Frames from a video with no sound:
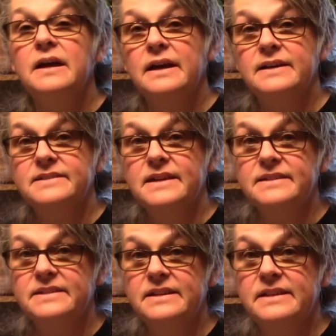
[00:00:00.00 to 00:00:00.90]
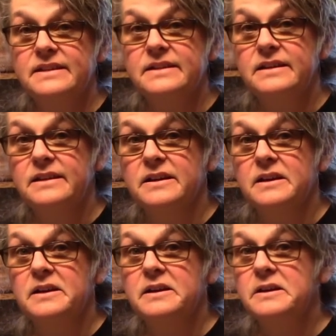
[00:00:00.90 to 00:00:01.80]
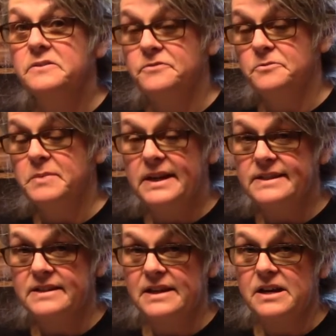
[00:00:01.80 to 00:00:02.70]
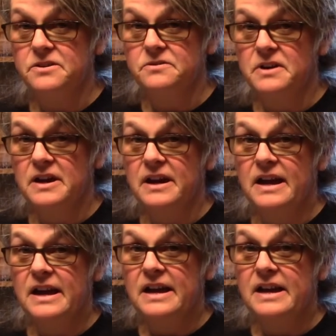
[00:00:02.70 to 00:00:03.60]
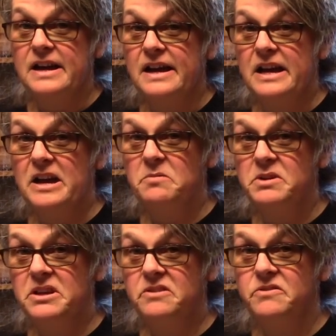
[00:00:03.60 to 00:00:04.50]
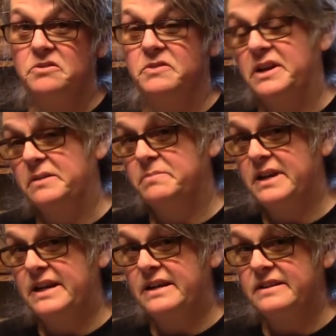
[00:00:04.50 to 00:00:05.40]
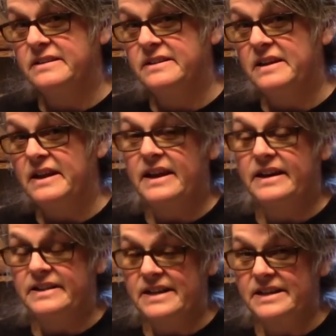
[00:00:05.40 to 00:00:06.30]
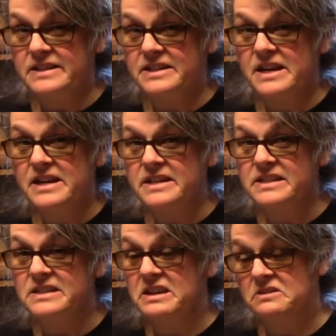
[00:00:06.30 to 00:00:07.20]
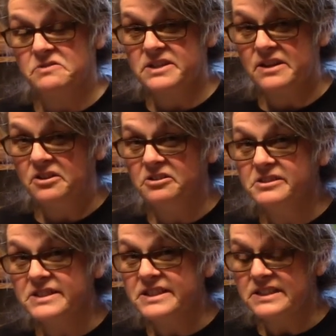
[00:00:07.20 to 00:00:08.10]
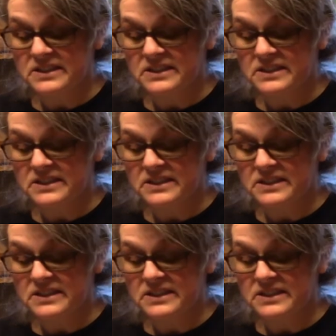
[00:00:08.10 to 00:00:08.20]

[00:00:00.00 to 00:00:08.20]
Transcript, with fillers: As I said a few minutes ago, I would give you an update and a taste test and a result.